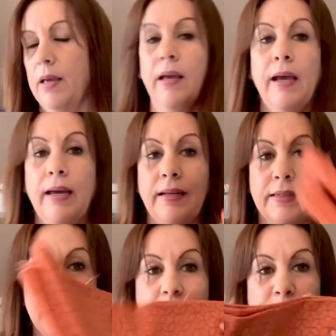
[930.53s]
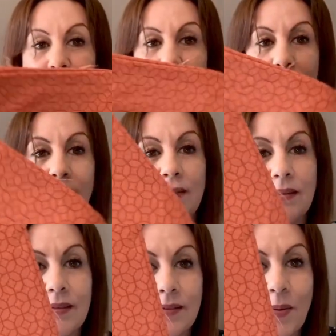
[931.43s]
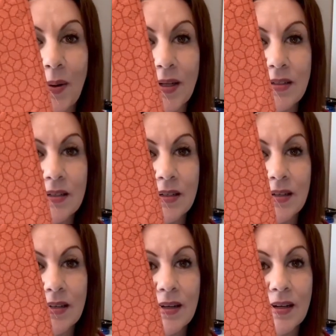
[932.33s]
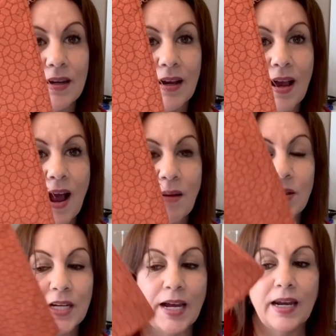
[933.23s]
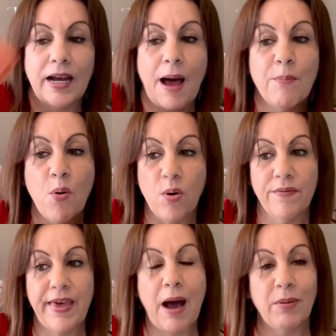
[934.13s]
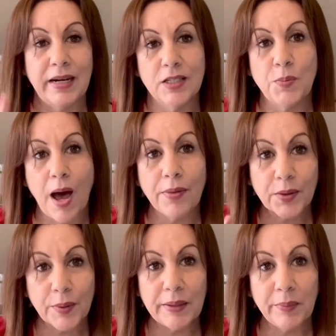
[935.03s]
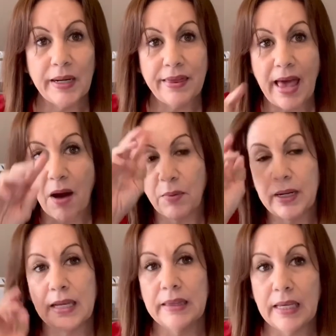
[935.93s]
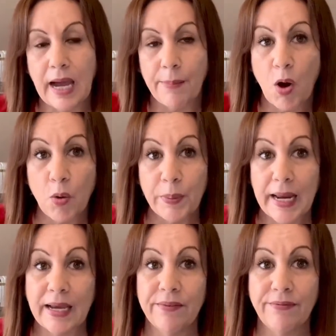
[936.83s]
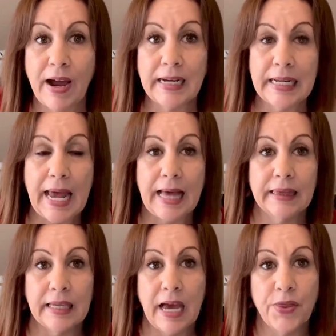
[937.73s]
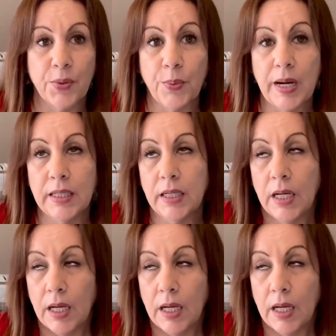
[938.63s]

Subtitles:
And it's this one here, this orange. I wish I could have got more of that one as well. The green one and that one, I think. I'm hoping I can find it at the other one.